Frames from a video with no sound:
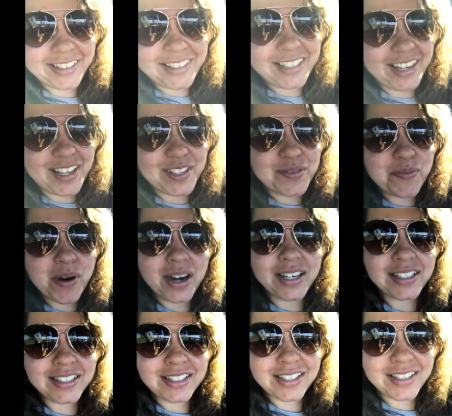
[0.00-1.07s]
Today's
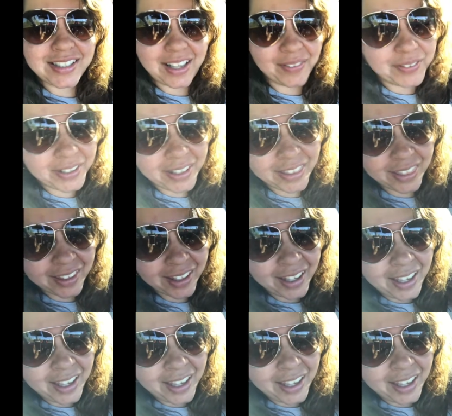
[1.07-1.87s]
March the 7th.